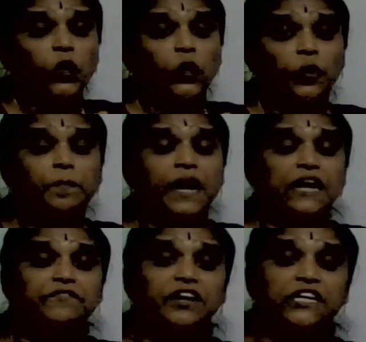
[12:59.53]
group
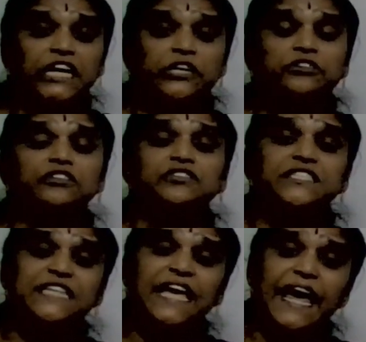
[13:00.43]
converted into
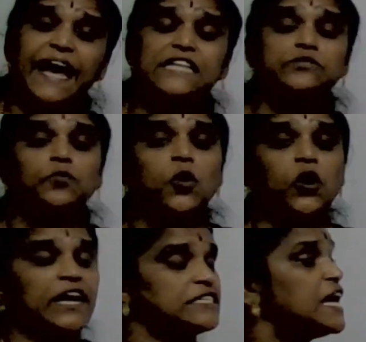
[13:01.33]

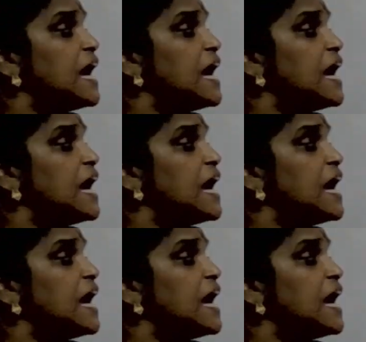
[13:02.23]
CHOH